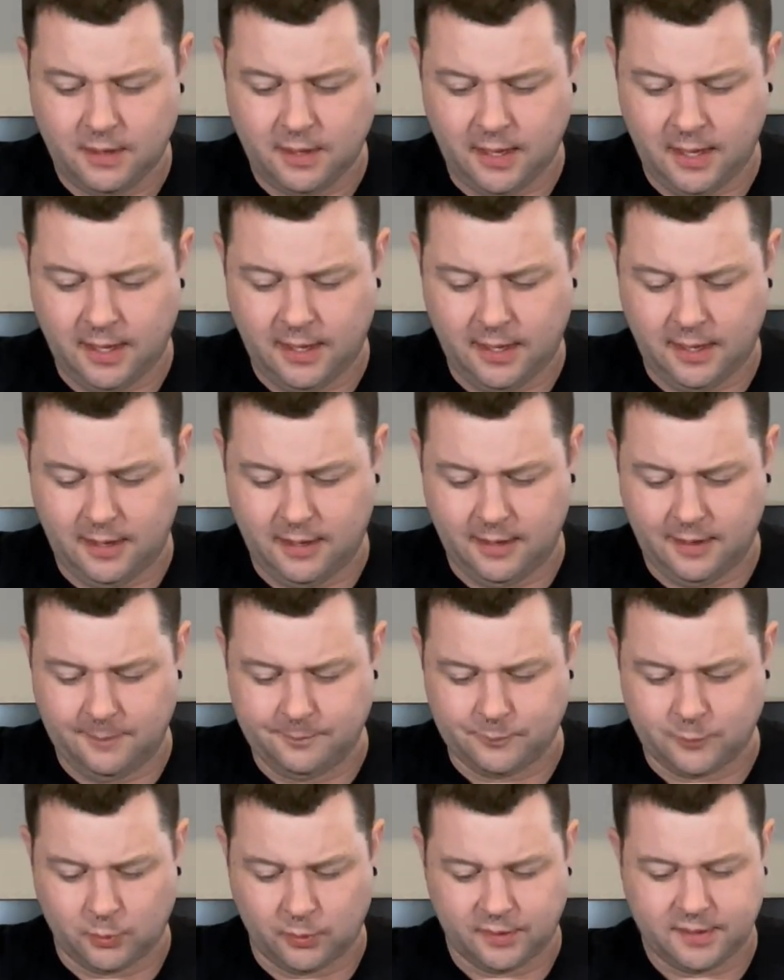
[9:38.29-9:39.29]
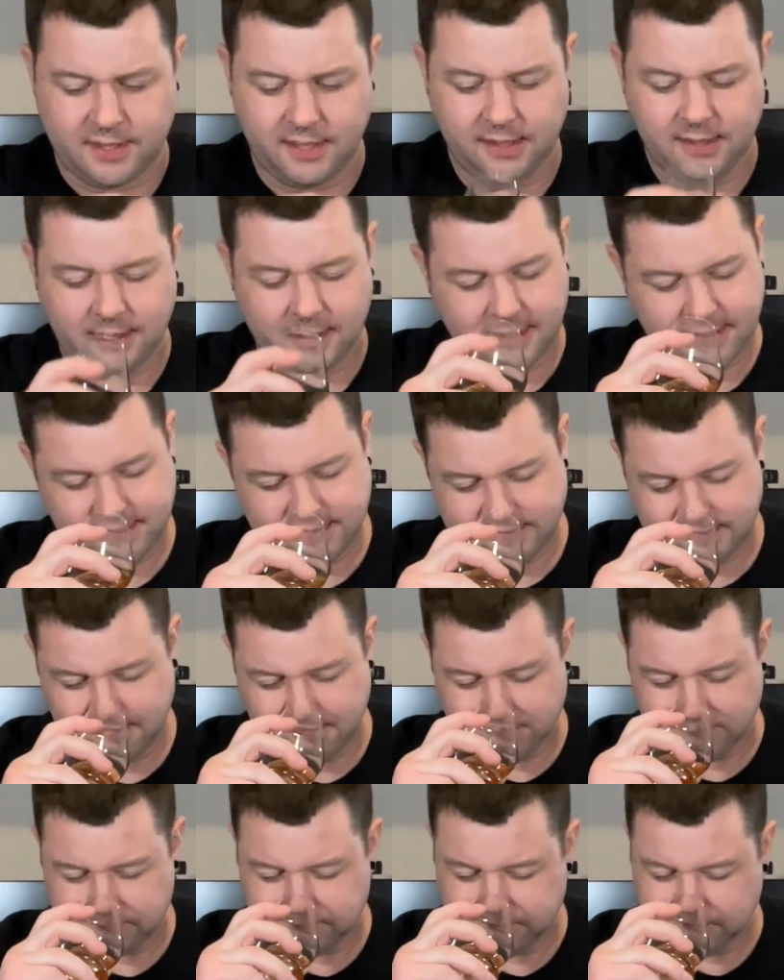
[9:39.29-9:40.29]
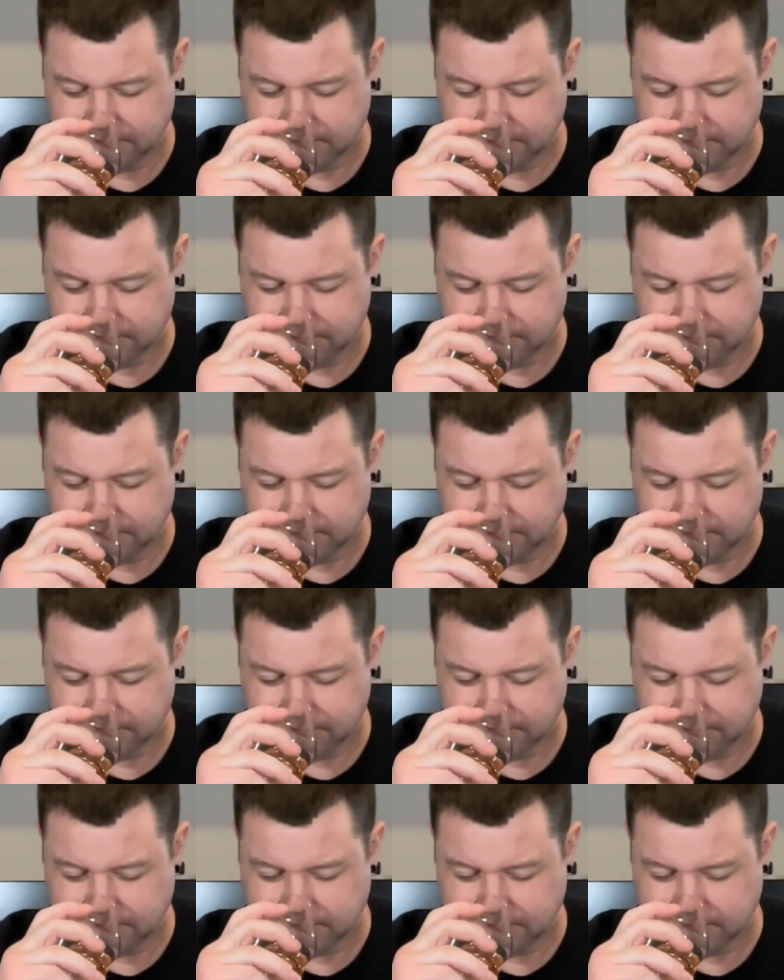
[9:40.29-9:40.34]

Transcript: or cake icing.